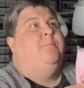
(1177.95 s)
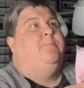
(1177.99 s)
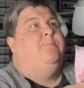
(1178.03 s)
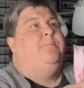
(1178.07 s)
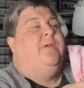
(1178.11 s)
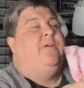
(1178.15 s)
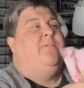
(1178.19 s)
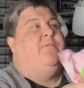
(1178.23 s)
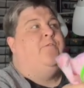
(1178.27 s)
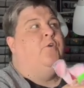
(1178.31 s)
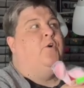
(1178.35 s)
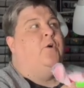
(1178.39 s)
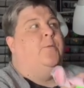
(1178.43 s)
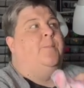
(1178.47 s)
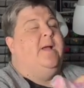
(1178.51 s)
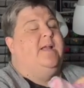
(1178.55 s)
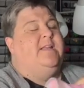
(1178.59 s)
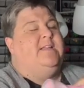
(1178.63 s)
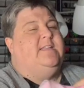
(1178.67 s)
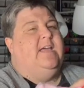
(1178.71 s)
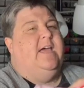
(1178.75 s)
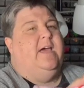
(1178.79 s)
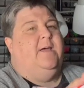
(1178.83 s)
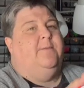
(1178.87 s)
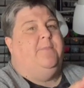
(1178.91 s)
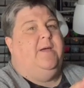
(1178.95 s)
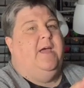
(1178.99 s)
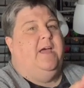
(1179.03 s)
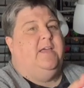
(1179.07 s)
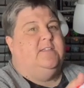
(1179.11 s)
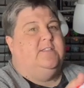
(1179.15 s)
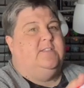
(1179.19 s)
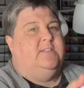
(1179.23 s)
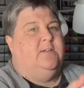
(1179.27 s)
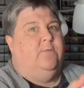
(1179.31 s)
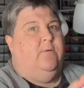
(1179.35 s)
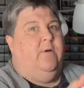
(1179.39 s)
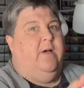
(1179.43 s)
before my dad
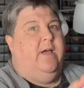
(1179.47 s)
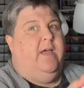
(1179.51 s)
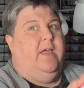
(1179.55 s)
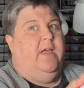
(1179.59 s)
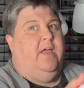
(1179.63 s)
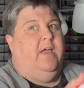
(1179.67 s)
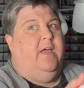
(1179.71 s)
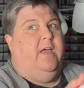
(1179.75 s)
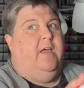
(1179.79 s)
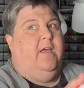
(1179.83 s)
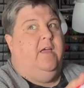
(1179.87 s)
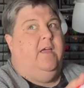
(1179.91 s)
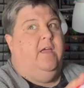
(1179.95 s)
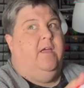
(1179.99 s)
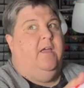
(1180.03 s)
passed away.